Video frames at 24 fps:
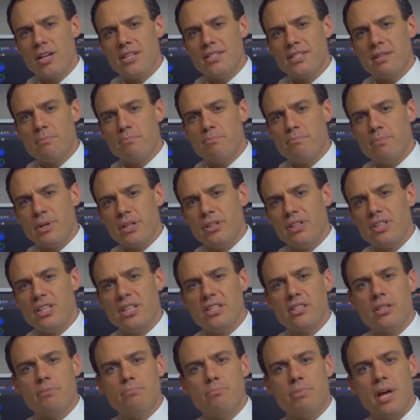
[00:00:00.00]
its ability
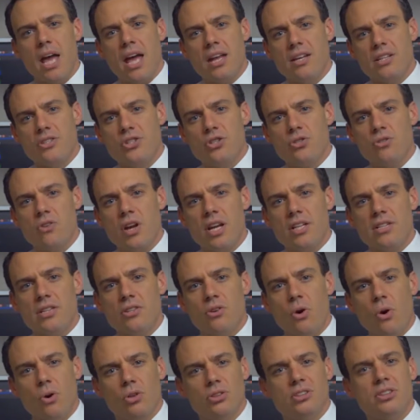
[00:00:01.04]
to penetrate
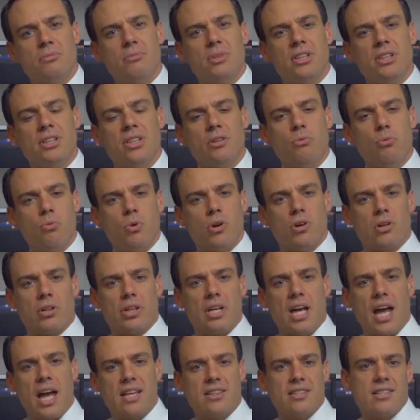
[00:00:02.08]
and ultimately work
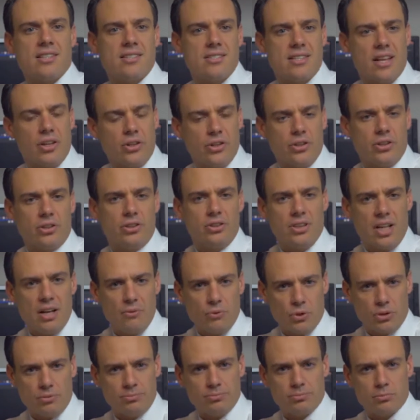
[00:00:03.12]
at the cellular
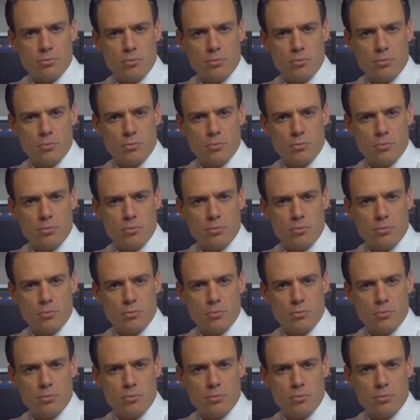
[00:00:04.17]
level,